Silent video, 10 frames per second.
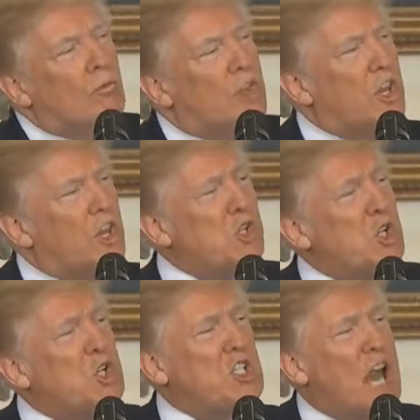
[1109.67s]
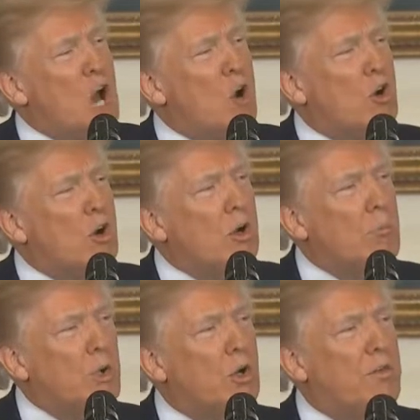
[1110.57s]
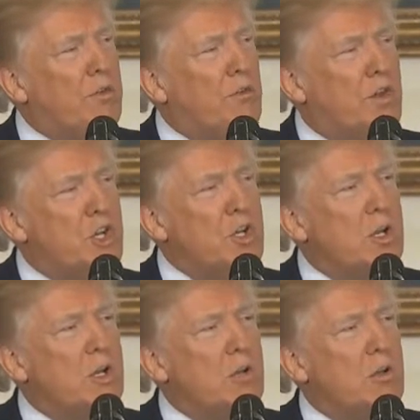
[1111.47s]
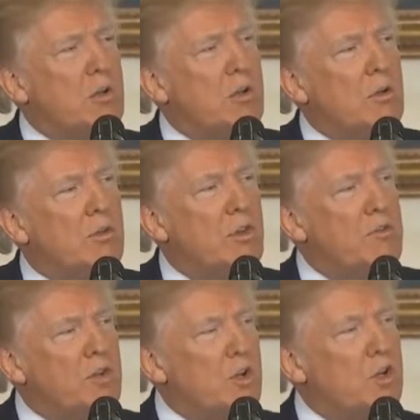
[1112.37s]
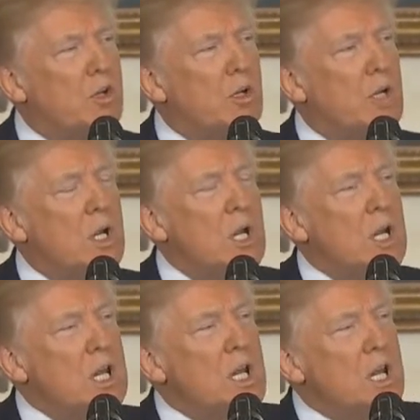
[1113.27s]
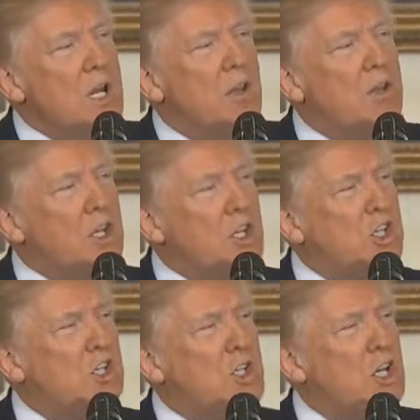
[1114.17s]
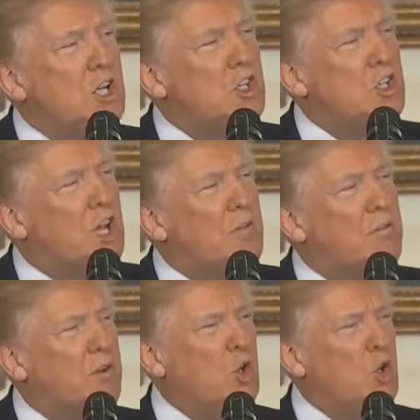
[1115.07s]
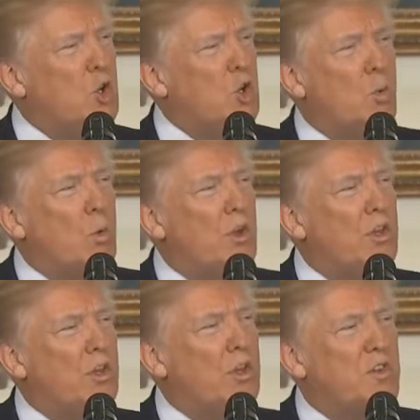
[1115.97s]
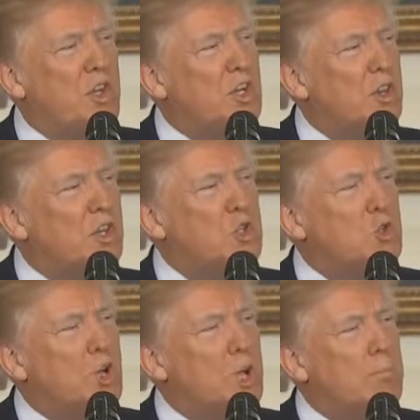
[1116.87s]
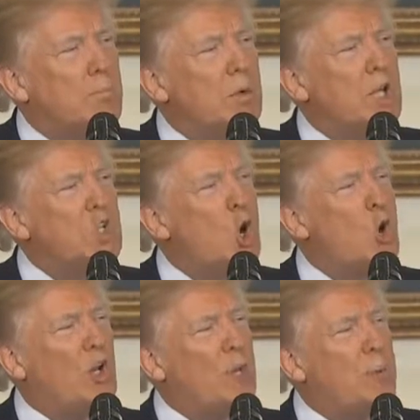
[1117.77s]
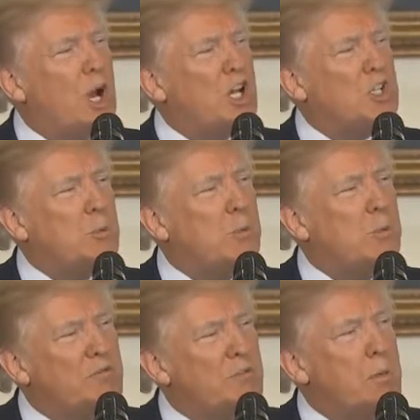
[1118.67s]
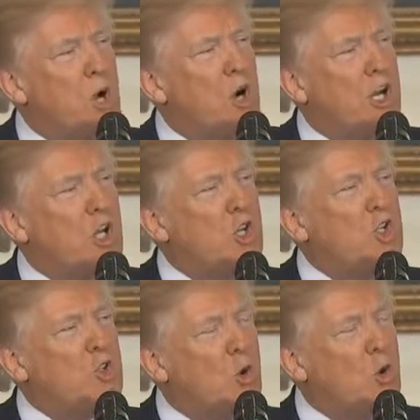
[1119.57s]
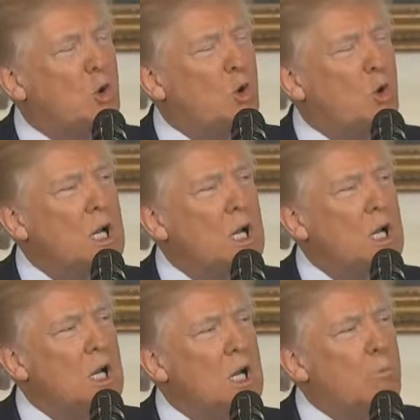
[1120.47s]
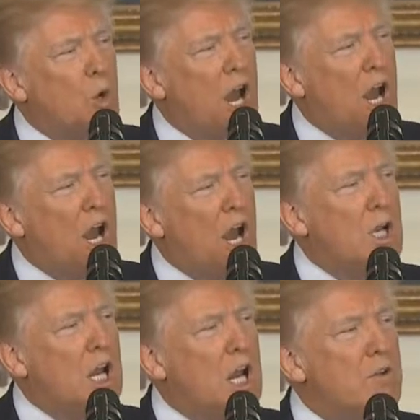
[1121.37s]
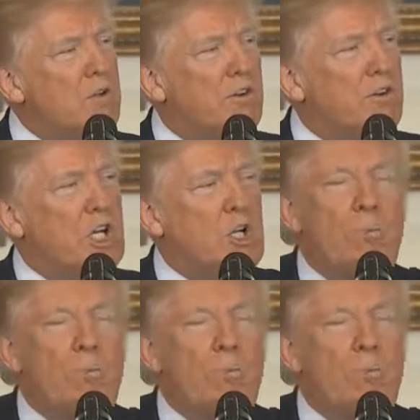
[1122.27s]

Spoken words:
This is our beautiful vision for the future. This is a future where this vision, this dream, is only possible if America is strong, proud, and free.